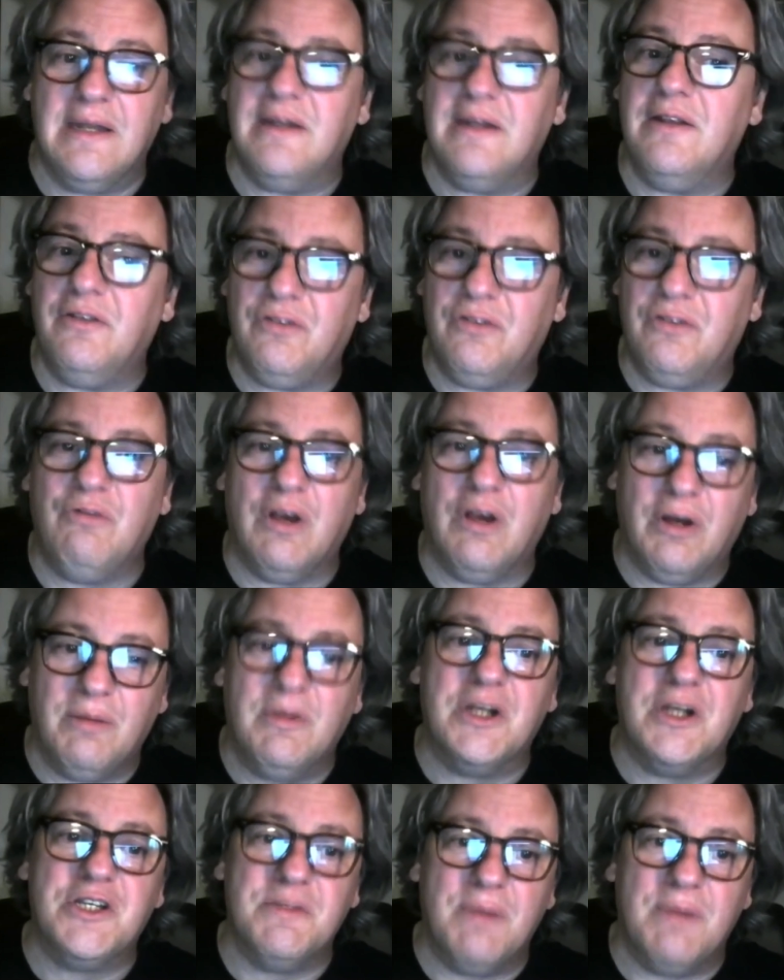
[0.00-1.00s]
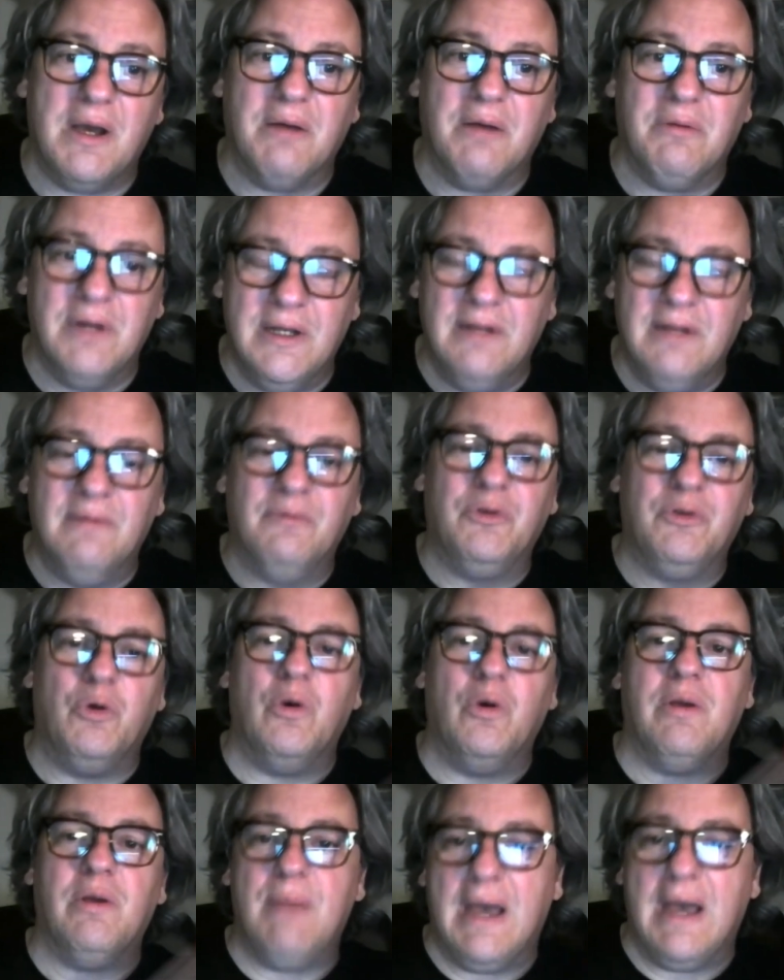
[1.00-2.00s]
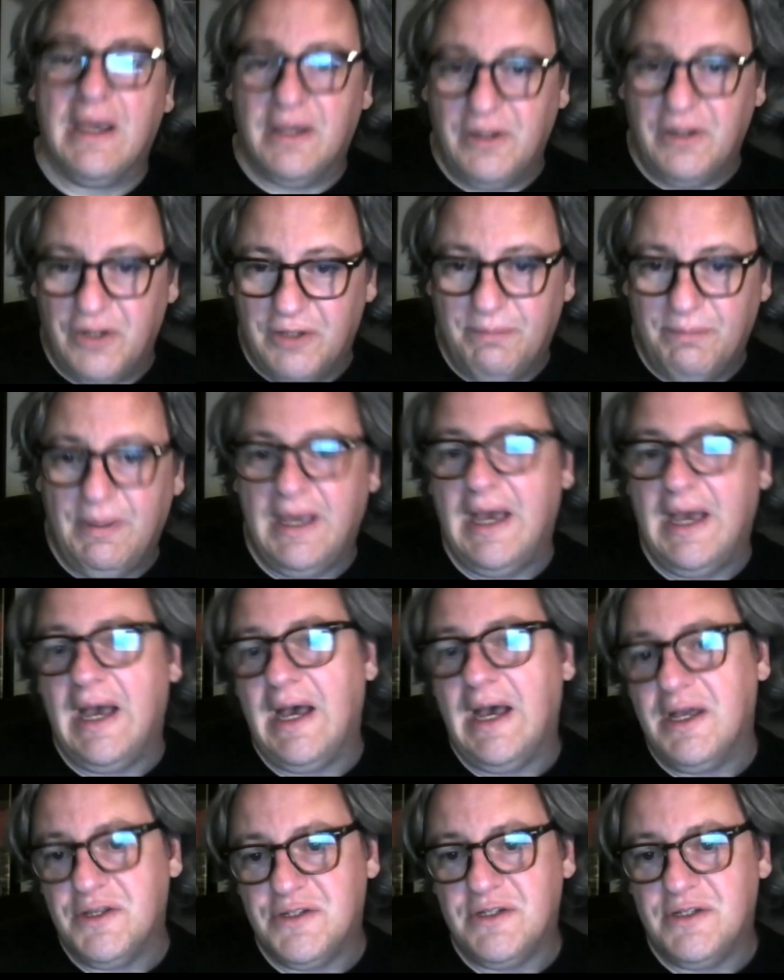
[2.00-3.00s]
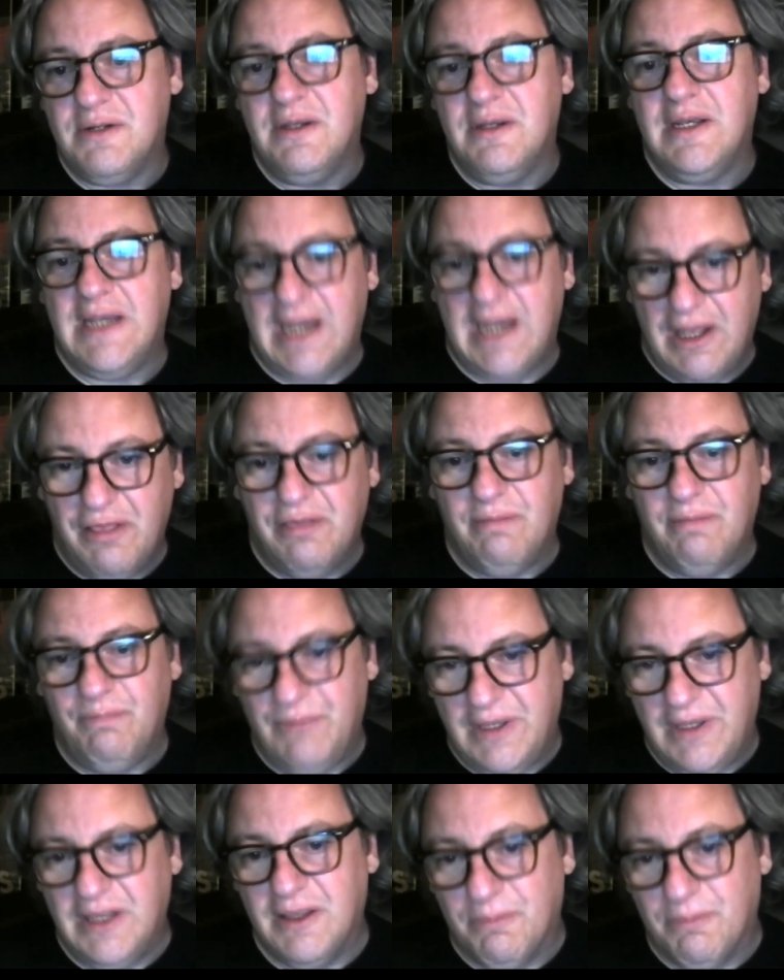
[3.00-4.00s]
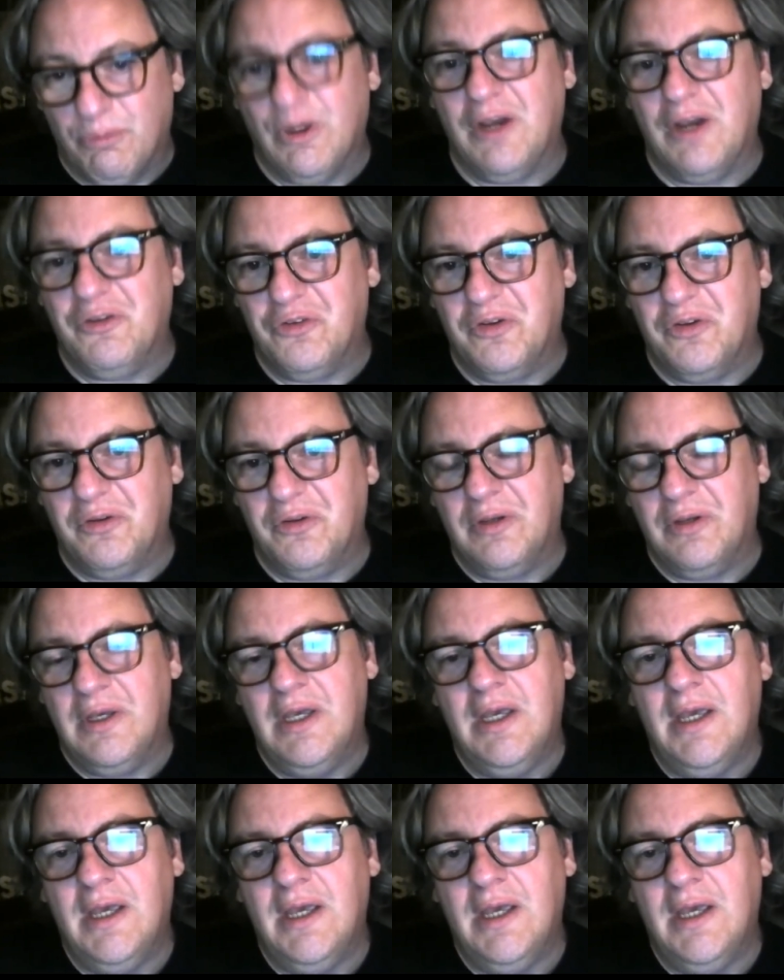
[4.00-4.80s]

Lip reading: And it's very much about going back into the past in the present.